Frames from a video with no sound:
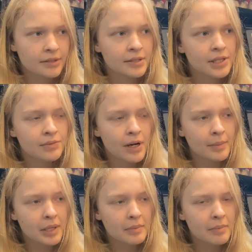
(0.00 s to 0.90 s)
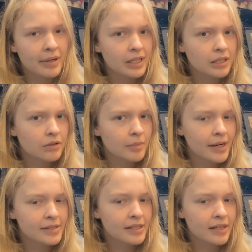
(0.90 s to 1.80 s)
This is where I'm going to put my little
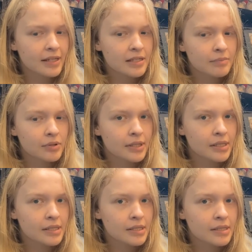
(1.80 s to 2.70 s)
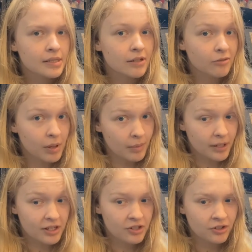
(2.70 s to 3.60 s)
reminder that this book is
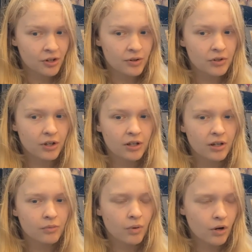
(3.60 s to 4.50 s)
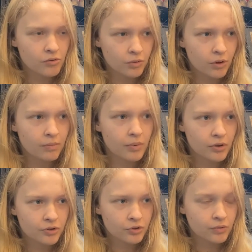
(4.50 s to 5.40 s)
self-published, so it's not a World War
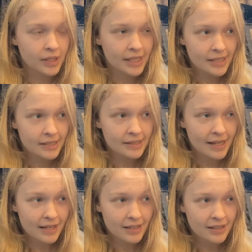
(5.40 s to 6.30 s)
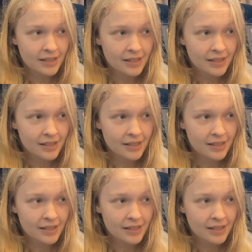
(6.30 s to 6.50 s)
bookstore release day,